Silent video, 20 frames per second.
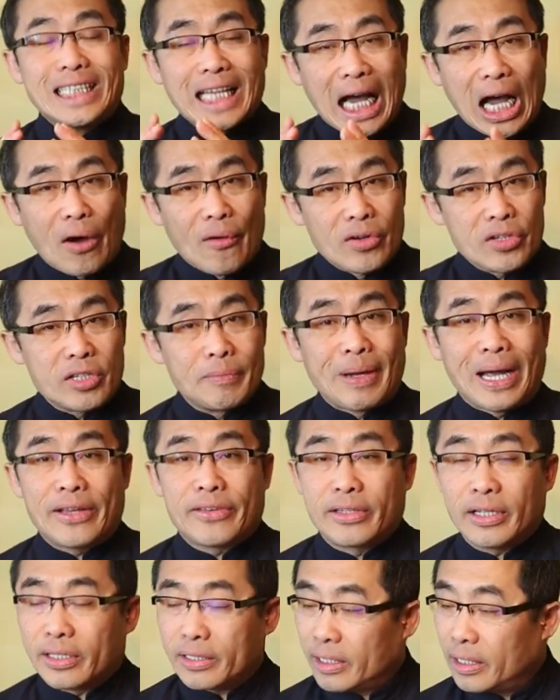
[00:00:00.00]
Daoist
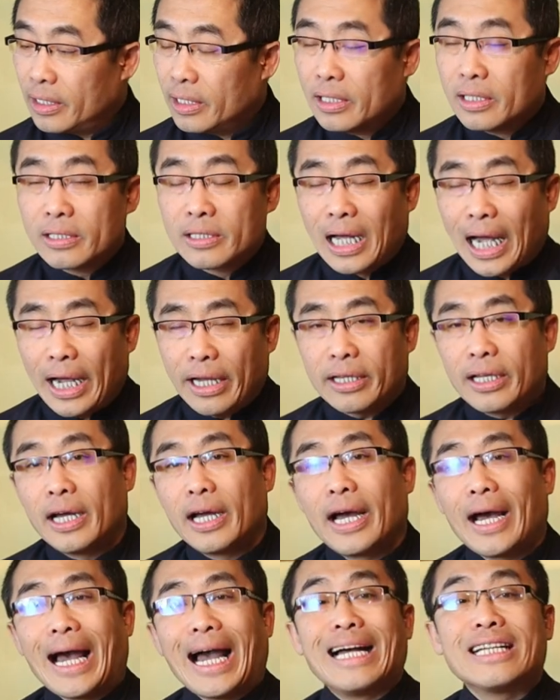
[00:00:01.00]
method that
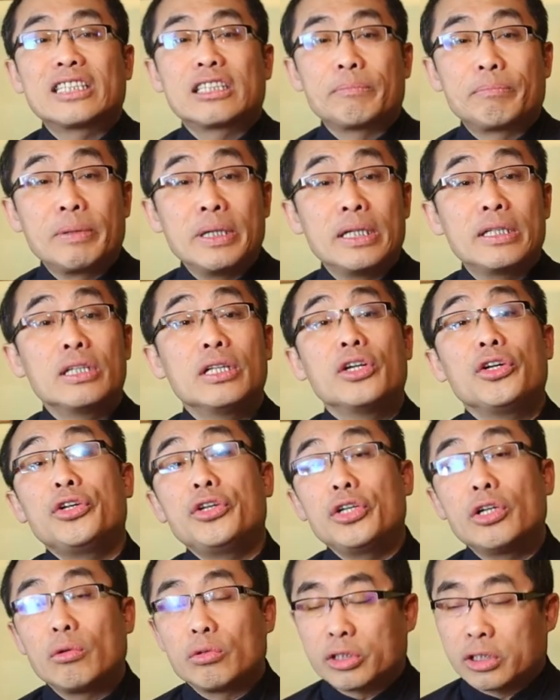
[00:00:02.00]
has been
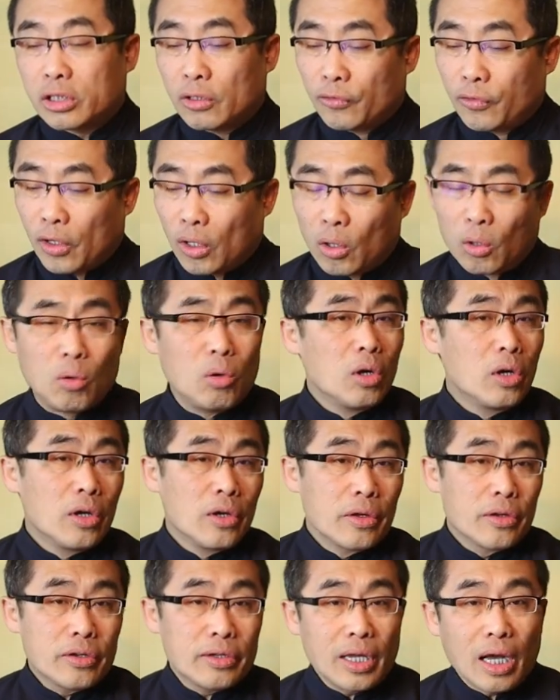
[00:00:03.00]
used for
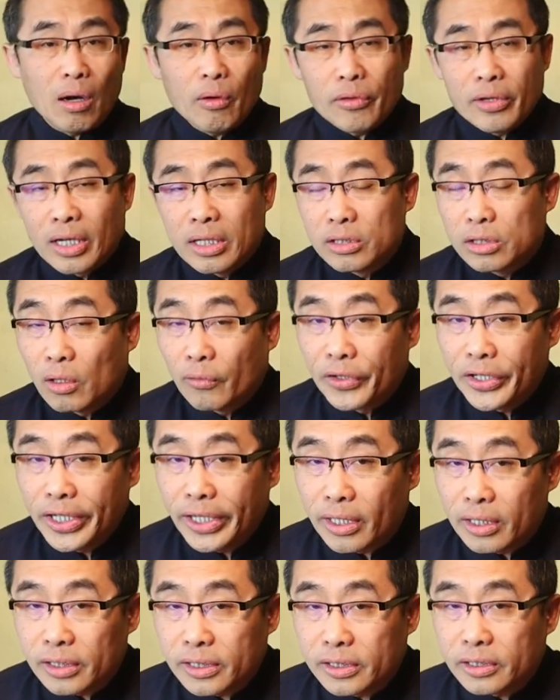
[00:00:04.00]
thousands of
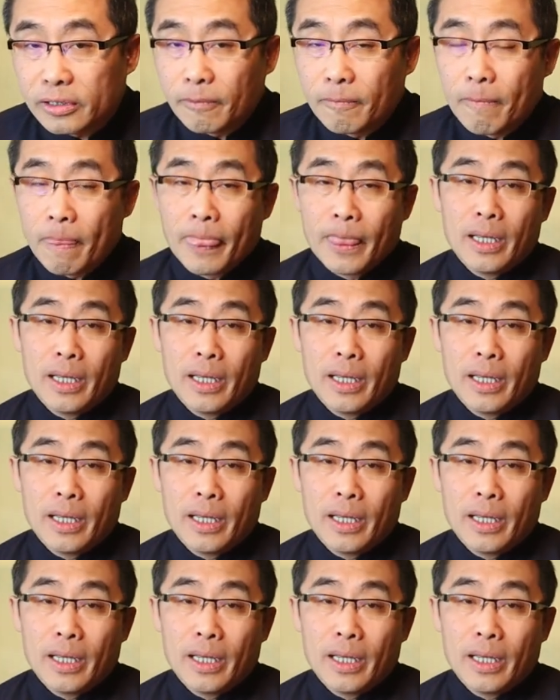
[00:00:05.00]
years,